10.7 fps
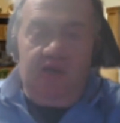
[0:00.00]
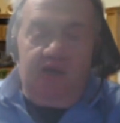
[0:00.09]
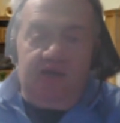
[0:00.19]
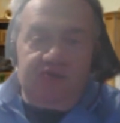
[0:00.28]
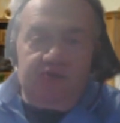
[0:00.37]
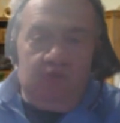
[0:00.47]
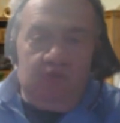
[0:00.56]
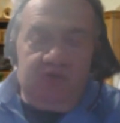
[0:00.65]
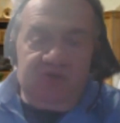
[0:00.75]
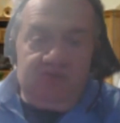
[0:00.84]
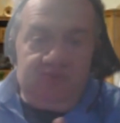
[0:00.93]
And so what
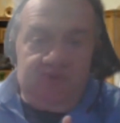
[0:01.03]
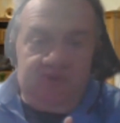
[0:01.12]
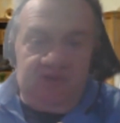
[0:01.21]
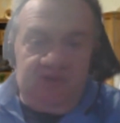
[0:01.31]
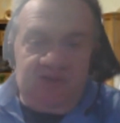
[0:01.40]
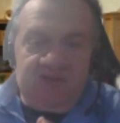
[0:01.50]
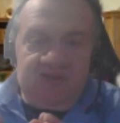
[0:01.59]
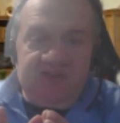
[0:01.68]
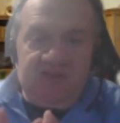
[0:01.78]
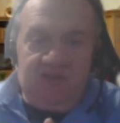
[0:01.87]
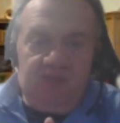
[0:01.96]
is a breed? It has a
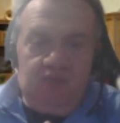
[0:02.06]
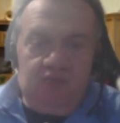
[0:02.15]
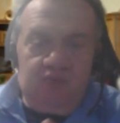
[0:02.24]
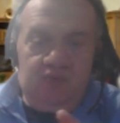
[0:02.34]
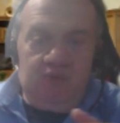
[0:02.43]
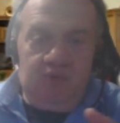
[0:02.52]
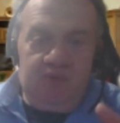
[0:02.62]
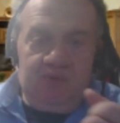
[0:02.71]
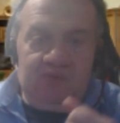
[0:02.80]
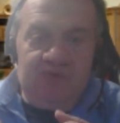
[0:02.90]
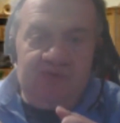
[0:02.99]
stud book with no other
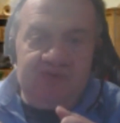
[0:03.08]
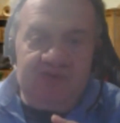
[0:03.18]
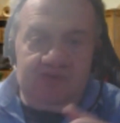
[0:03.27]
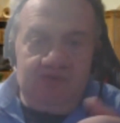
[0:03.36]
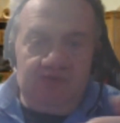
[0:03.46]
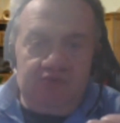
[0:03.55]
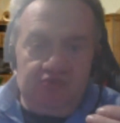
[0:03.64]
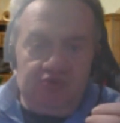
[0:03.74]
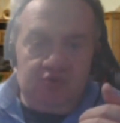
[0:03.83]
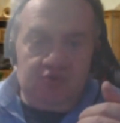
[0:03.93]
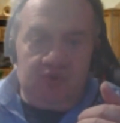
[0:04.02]
breeds can
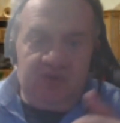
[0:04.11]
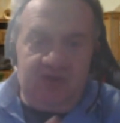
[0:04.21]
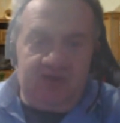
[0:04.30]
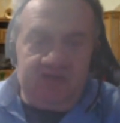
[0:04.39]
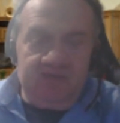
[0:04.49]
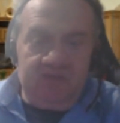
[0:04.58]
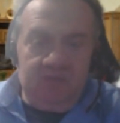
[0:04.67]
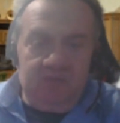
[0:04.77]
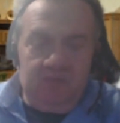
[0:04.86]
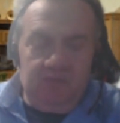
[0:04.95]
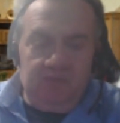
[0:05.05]
join that
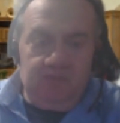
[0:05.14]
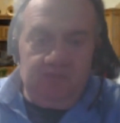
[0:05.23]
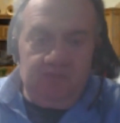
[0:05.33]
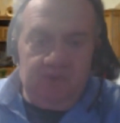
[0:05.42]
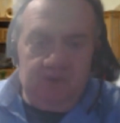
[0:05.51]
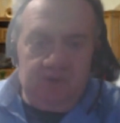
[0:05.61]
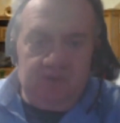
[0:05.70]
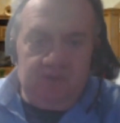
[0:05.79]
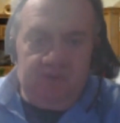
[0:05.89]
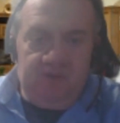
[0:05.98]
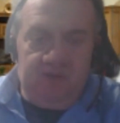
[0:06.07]

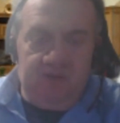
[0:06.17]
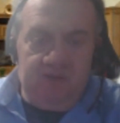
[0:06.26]
breeding.